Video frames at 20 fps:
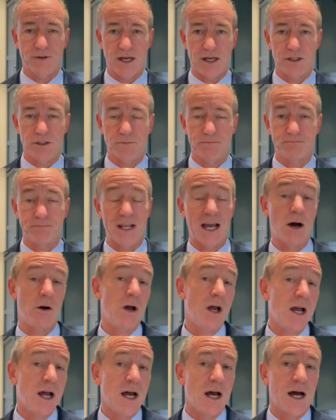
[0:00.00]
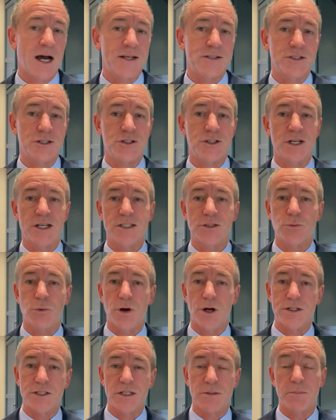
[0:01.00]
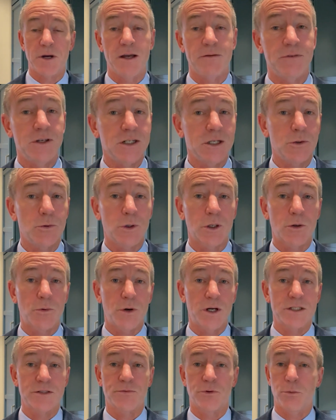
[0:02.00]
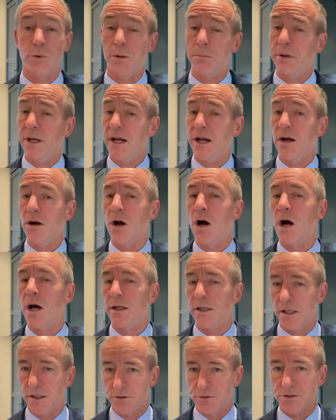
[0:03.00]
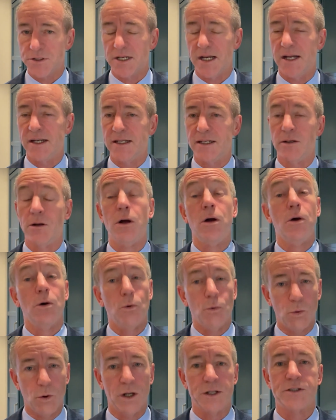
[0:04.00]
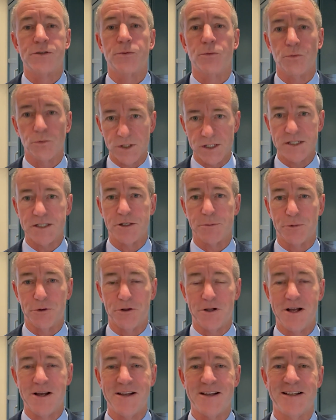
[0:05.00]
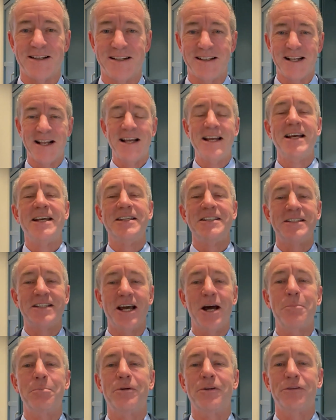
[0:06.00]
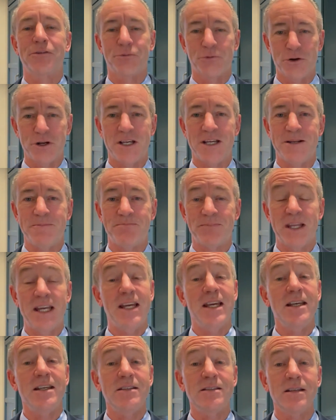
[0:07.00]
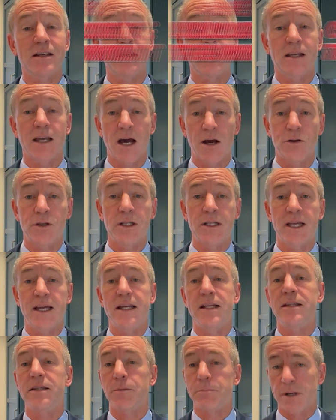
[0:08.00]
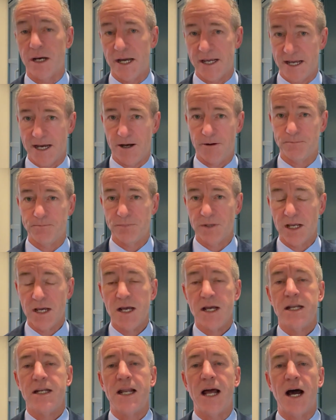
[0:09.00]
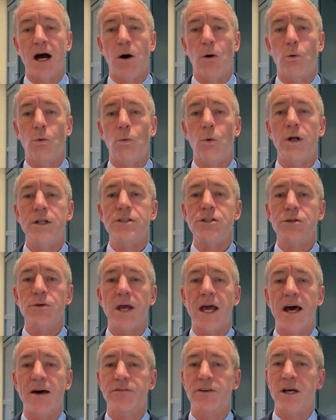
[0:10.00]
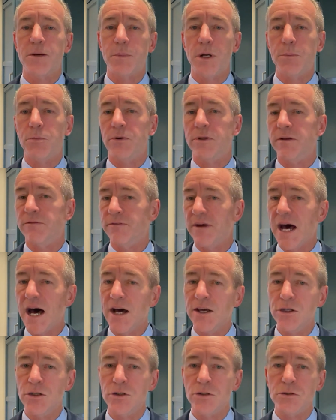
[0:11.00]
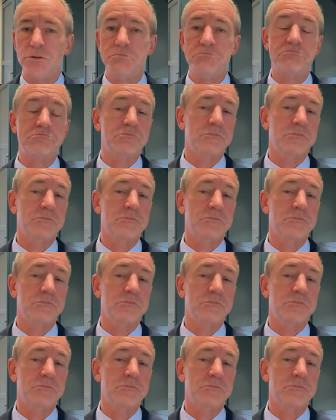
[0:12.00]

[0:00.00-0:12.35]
value. Now, I suggest watching my video request for repair on understanding what's reasonable. Step 3 is calculate the buyout. Now, once you have come up with the value,